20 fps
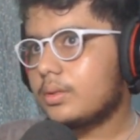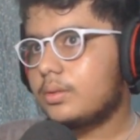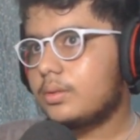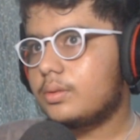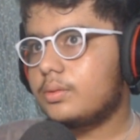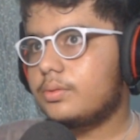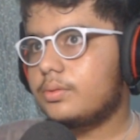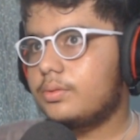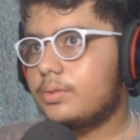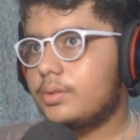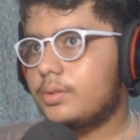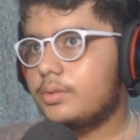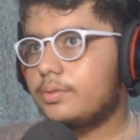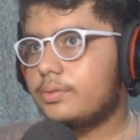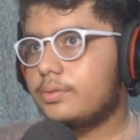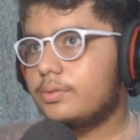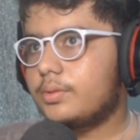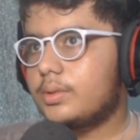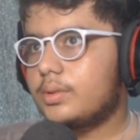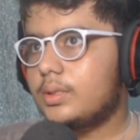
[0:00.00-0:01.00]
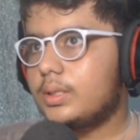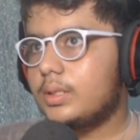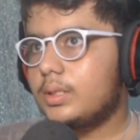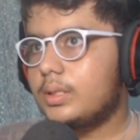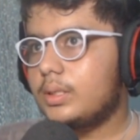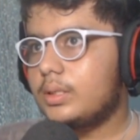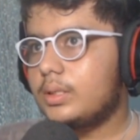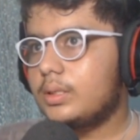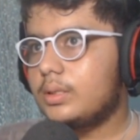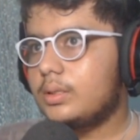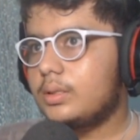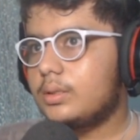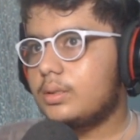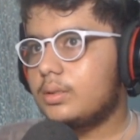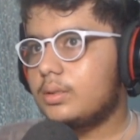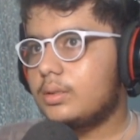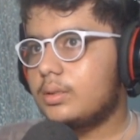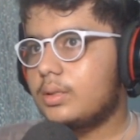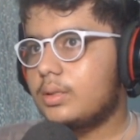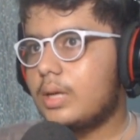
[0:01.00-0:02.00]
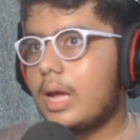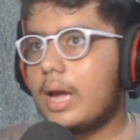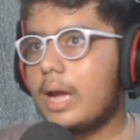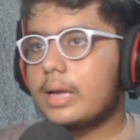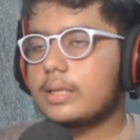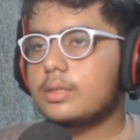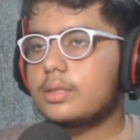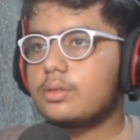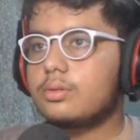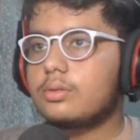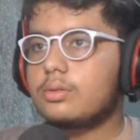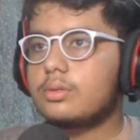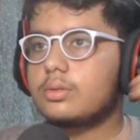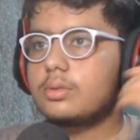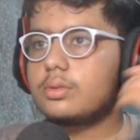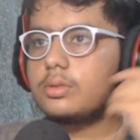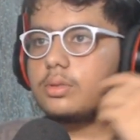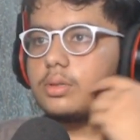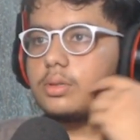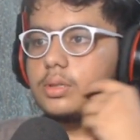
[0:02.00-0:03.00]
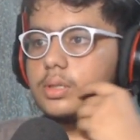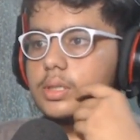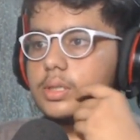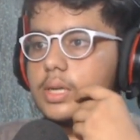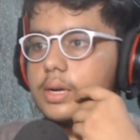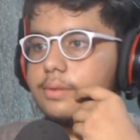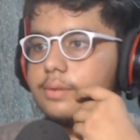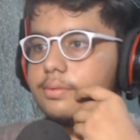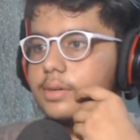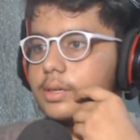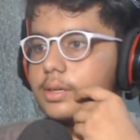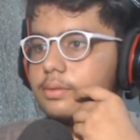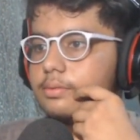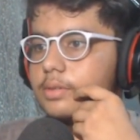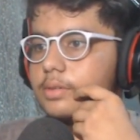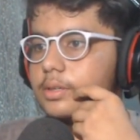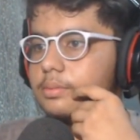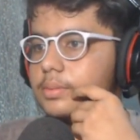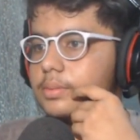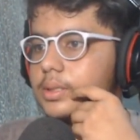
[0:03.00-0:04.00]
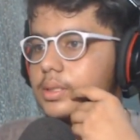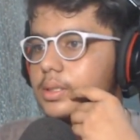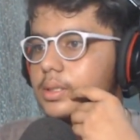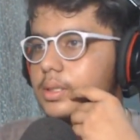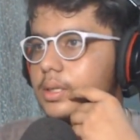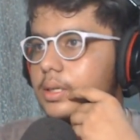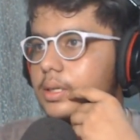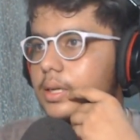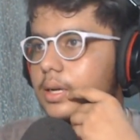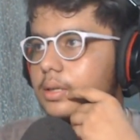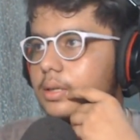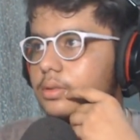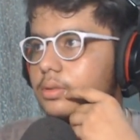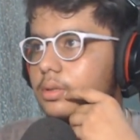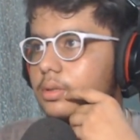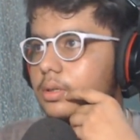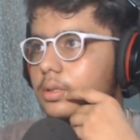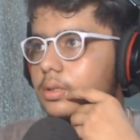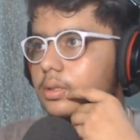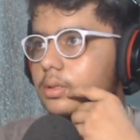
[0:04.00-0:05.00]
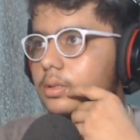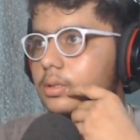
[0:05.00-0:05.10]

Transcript: 50 oh sorry, I have done one mistake actually.